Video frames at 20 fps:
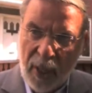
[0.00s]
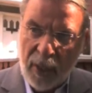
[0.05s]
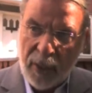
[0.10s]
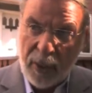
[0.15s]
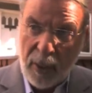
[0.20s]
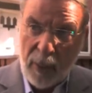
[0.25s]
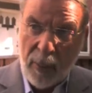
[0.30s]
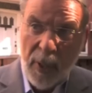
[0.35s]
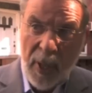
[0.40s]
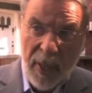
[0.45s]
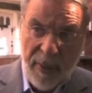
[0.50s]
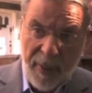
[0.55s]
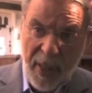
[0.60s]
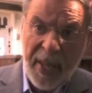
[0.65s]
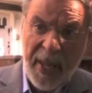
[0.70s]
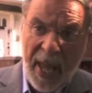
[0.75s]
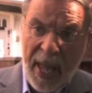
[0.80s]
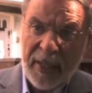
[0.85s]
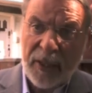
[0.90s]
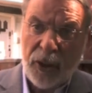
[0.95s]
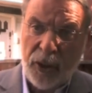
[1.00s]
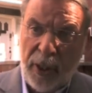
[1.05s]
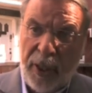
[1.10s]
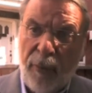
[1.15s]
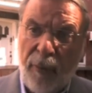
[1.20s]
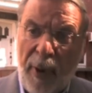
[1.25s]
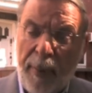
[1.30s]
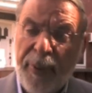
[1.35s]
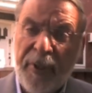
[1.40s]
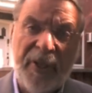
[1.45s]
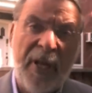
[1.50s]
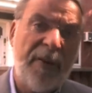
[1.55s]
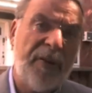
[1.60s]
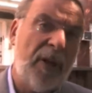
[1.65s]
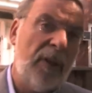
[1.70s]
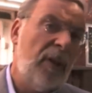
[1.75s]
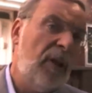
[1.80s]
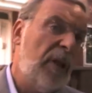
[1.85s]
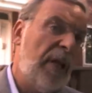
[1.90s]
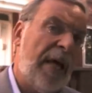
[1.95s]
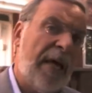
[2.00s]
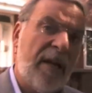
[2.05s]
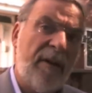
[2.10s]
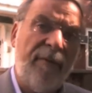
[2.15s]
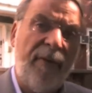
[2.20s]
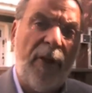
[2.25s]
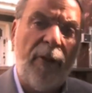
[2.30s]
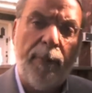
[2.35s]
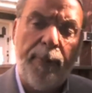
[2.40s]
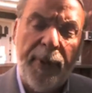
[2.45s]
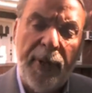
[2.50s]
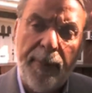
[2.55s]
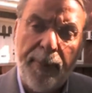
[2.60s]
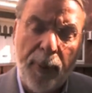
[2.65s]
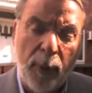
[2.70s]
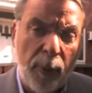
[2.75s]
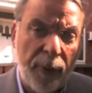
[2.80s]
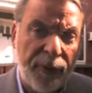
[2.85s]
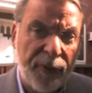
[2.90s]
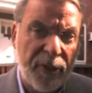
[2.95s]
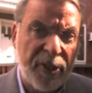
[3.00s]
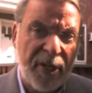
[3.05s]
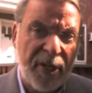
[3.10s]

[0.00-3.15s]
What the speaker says: So they actually represent a lot of other people with the